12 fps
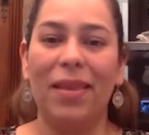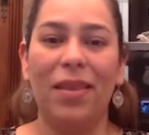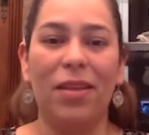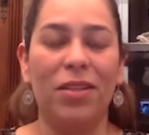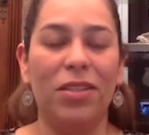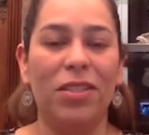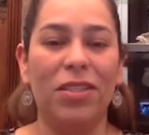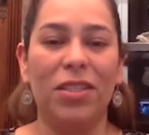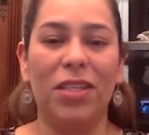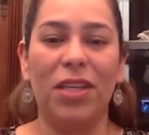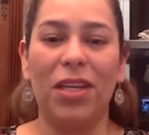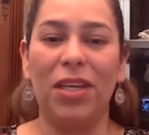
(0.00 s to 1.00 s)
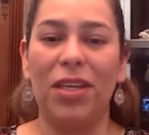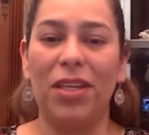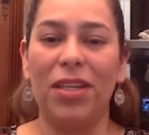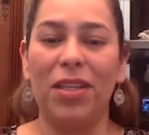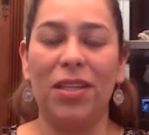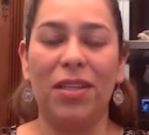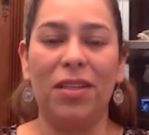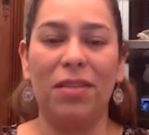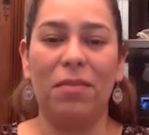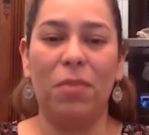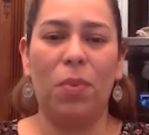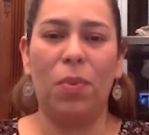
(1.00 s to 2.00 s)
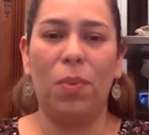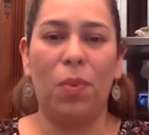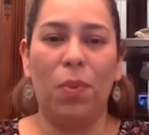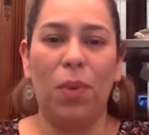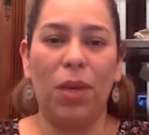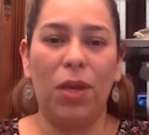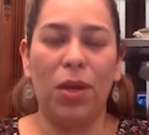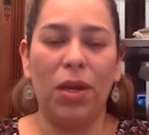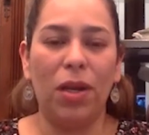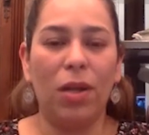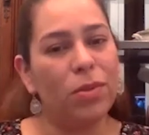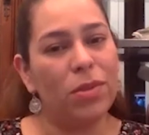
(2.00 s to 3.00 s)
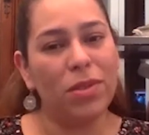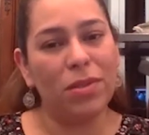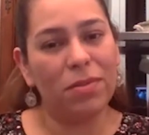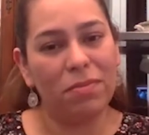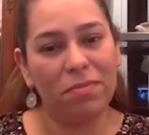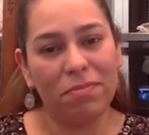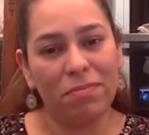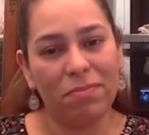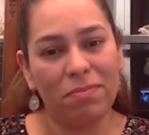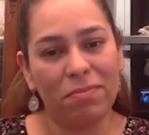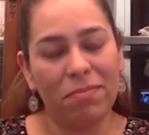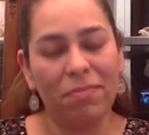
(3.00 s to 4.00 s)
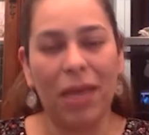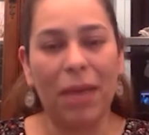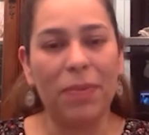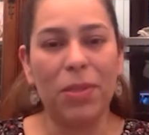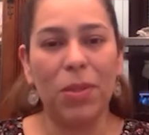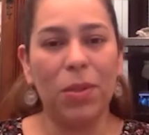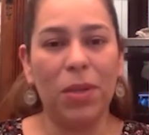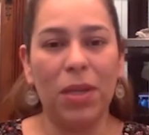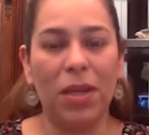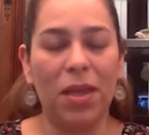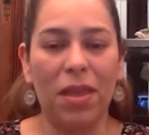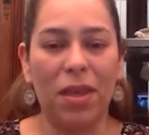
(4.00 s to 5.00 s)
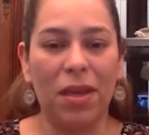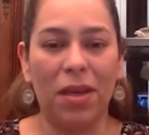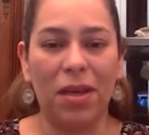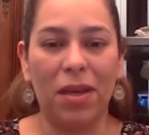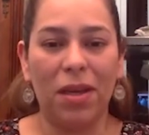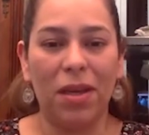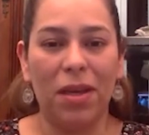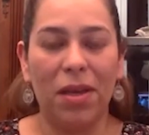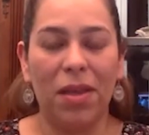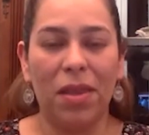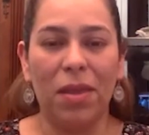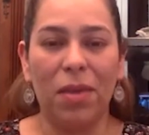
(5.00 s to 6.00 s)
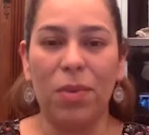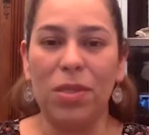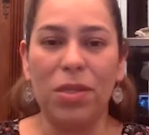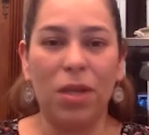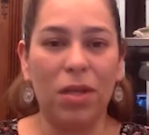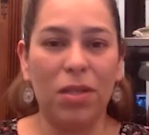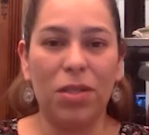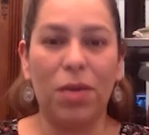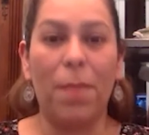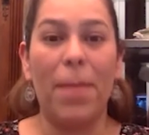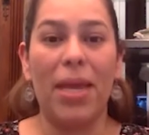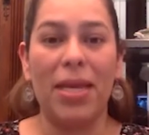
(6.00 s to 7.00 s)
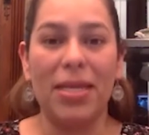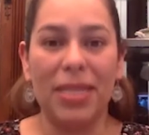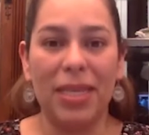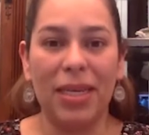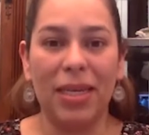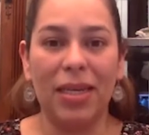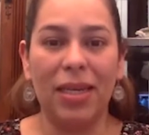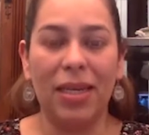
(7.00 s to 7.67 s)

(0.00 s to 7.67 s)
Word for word: There's, what are you going to lose? Absolutely nothing. The results are amazing.